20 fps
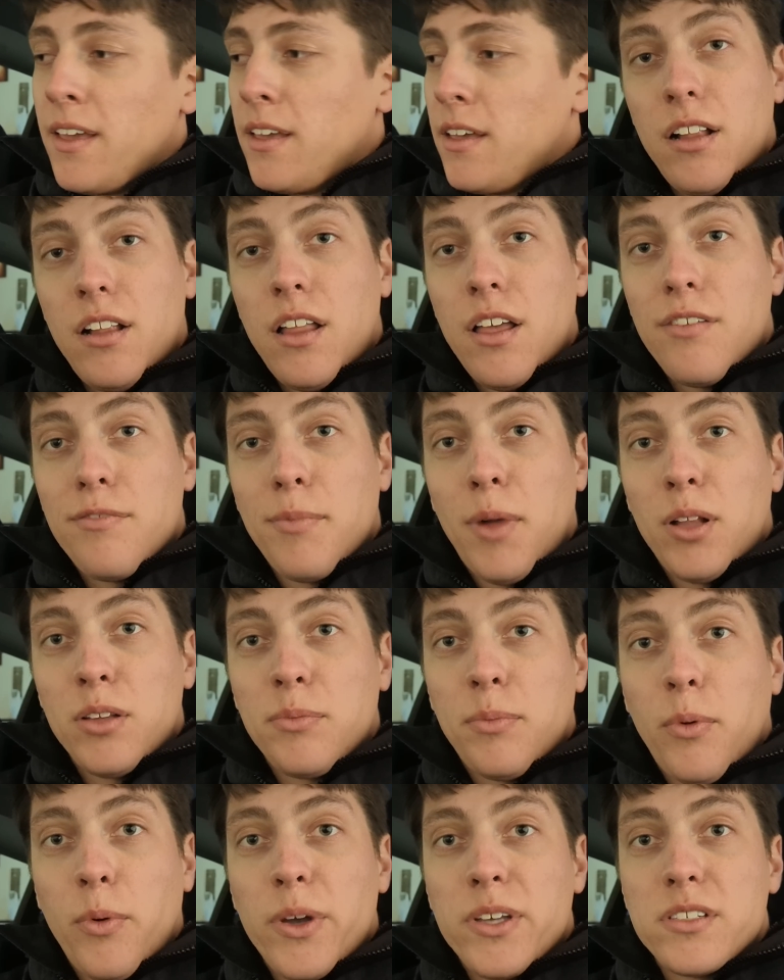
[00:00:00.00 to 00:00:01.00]
I'll have
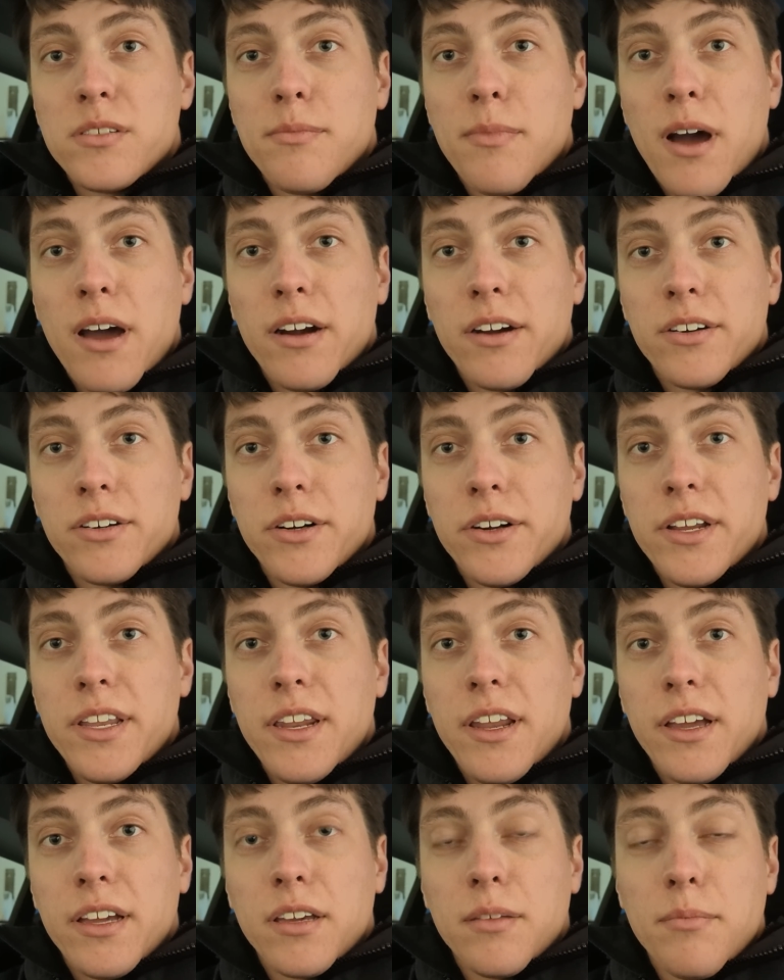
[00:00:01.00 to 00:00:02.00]
multiple ways to monitor it.
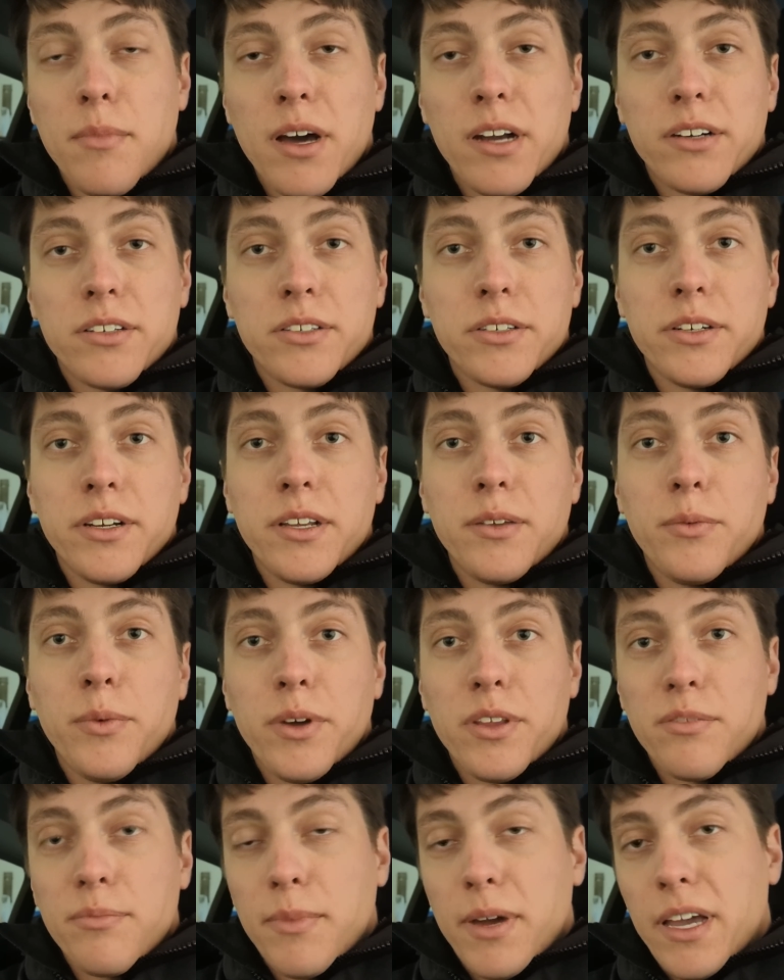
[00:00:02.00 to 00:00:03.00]
I can monitor it
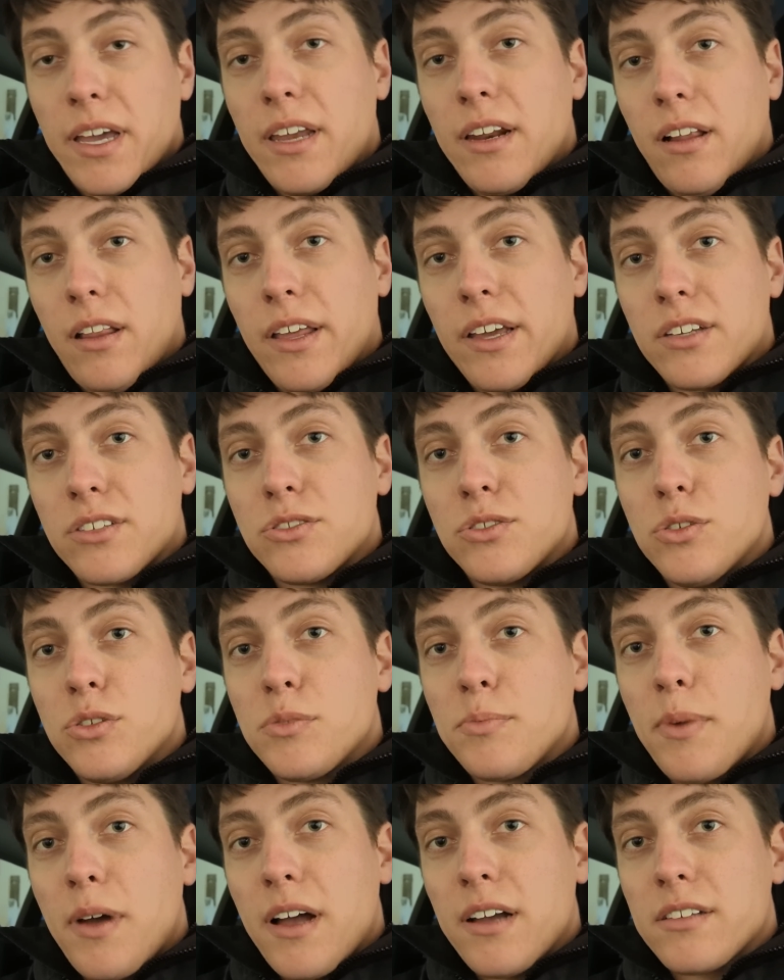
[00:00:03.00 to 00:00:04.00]
with my Enel X
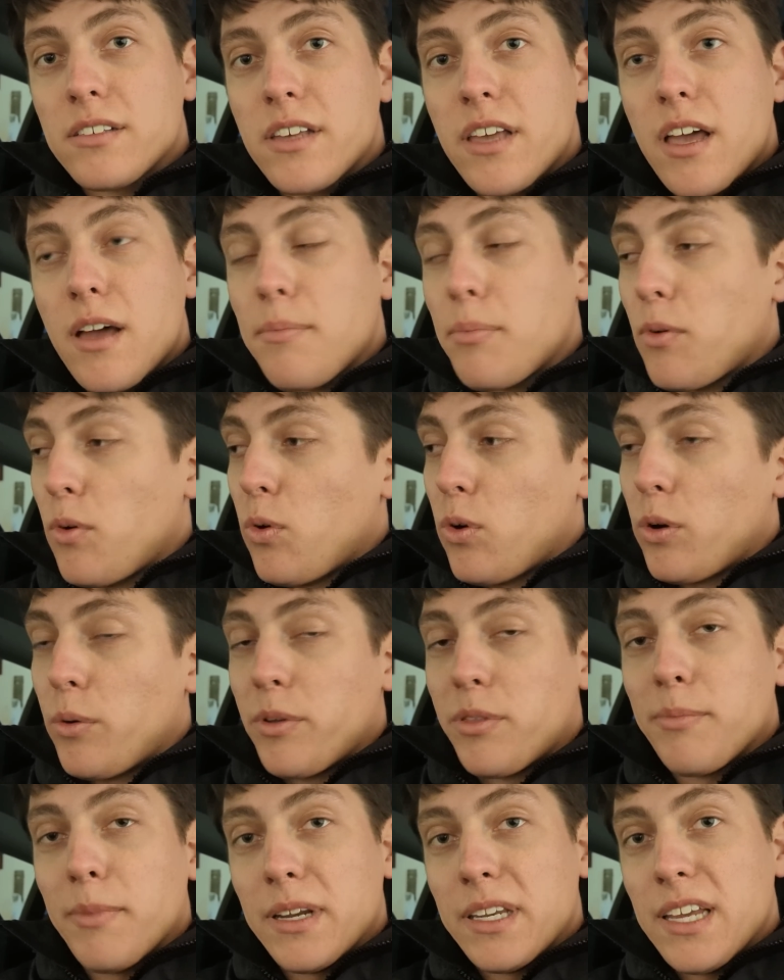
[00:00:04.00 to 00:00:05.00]
Juicebox app or
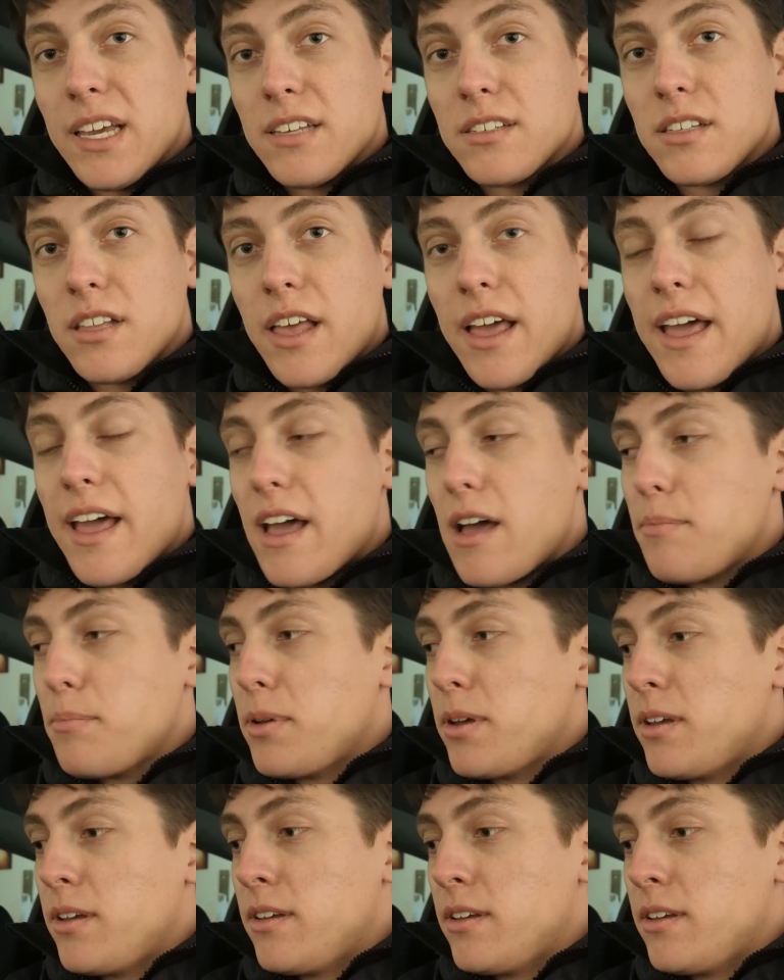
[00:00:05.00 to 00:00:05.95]
with my Tesla app.